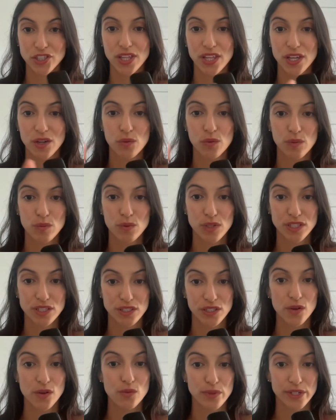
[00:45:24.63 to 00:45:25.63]
like when we're
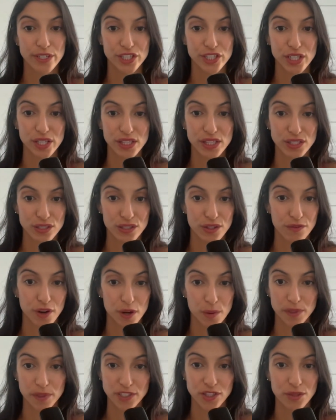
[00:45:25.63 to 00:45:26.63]
still reaching these
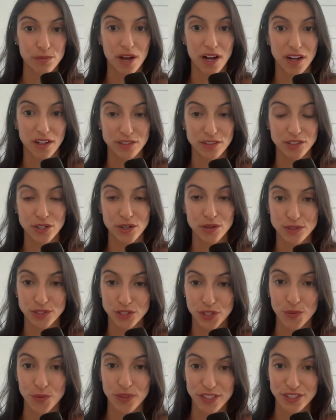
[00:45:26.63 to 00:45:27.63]
developmental milestones.
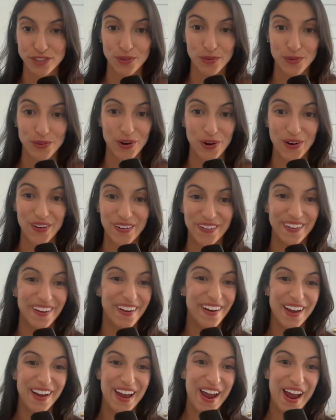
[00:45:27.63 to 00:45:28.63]
So this little girl
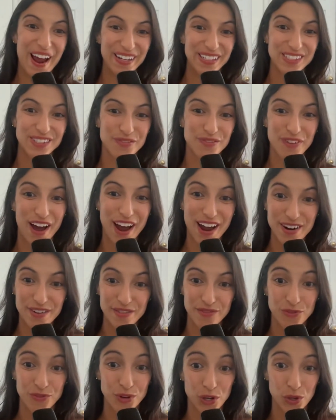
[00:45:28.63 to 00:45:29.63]
has
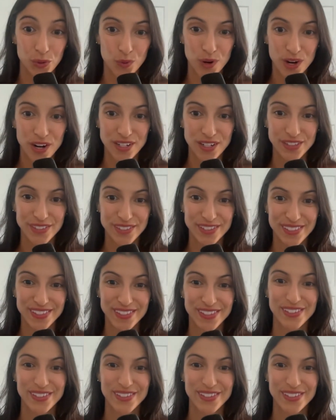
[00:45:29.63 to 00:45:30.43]
5 real words.